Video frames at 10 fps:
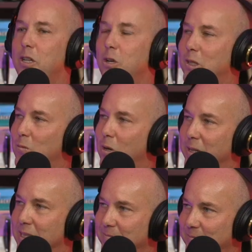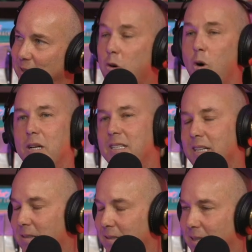an older woman, of course, you
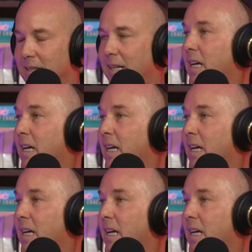know. Yeah.